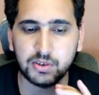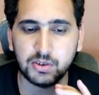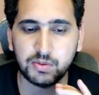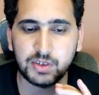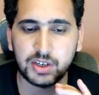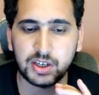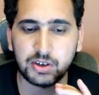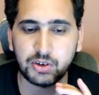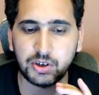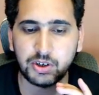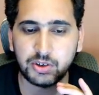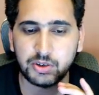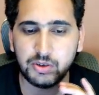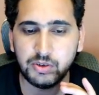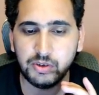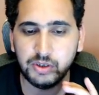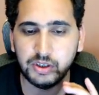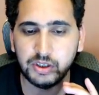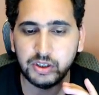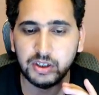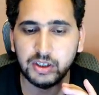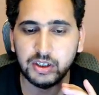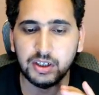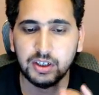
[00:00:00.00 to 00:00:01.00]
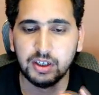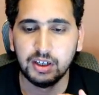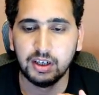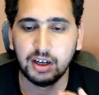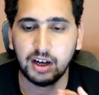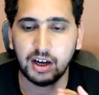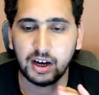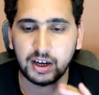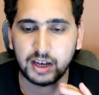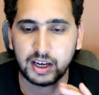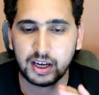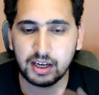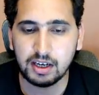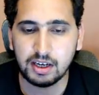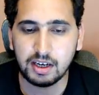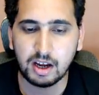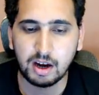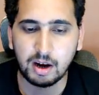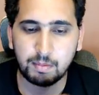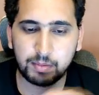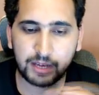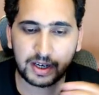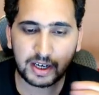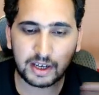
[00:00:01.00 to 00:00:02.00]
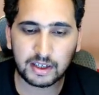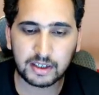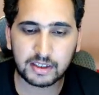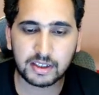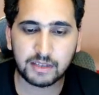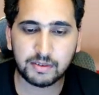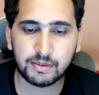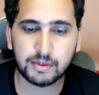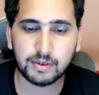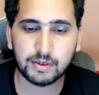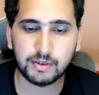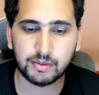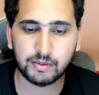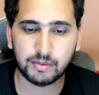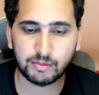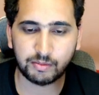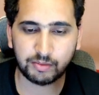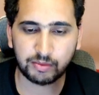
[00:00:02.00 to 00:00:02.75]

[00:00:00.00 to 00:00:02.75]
So we are going to again update the